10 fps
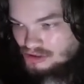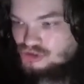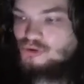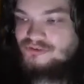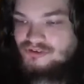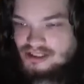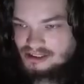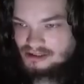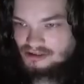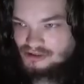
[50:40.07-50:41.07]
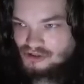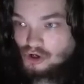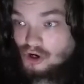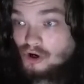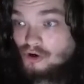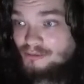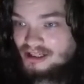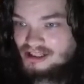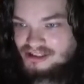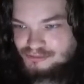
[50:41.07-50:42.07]
So if they, oh my
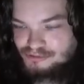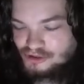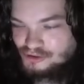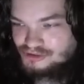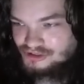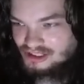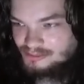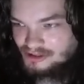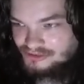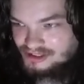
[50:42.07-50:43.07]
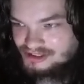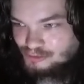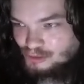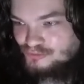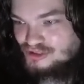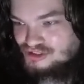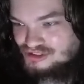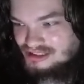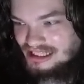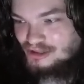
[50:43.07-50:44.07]
God, did Prigozhin think about this? What if they
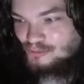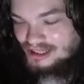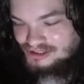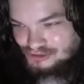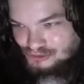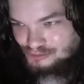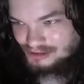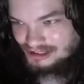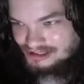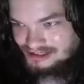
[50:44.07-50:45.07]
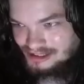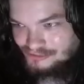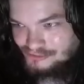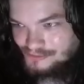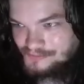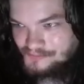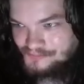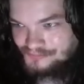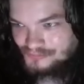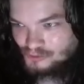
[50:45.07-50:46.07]
just take away his social media stuff?
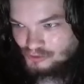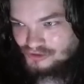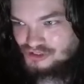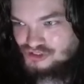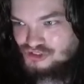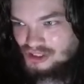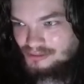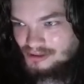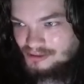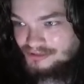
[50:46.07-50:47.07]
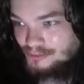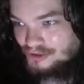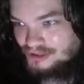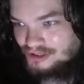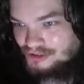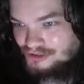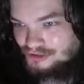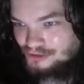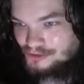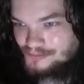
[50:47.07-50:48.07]
What if they just shut him up? Then what are they going to
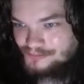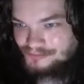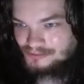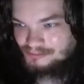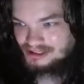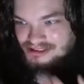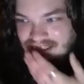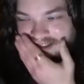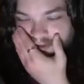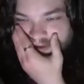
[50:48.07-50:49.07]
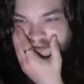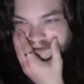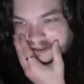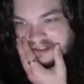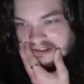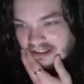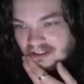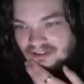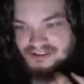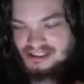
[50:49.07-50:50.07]
do? Because that's like one of his main skills, is